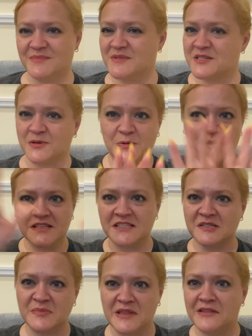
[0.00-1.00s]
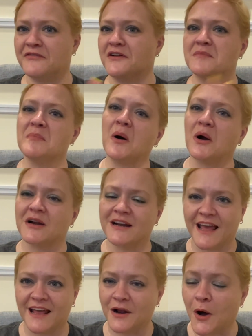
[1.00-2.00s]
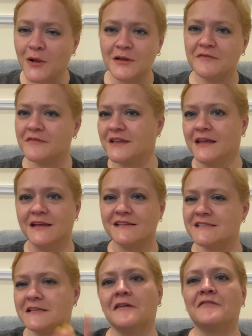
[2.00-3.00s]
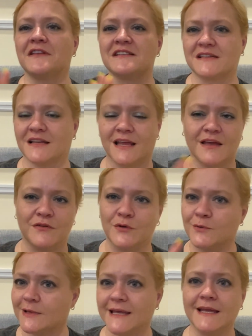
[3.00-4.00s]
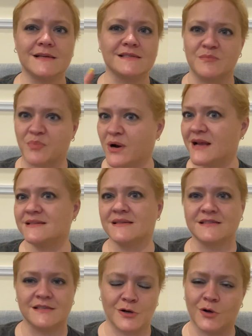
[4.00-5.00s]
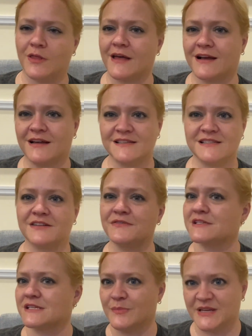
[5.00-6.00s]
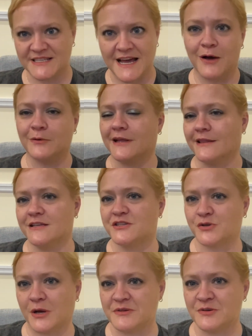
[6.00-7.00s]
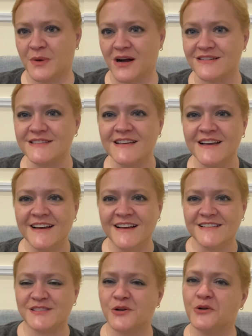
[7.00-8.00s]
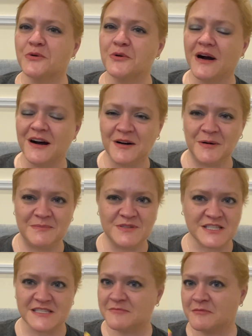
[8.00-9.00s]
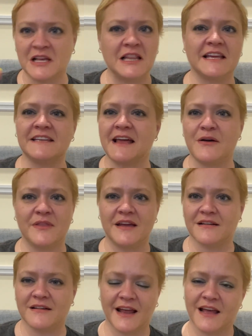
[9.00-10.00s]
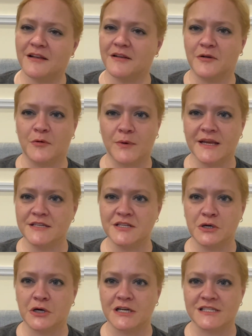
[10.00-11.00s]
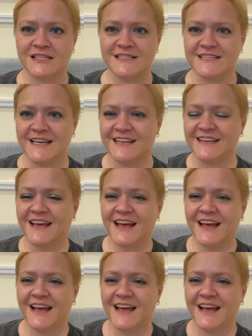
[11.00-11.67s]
So this has been the fun part, and all of the stuff that's gonna give you links and prices and all of that kind of stuff is gonna be down in the description box. So just click down there and read to your heart's content.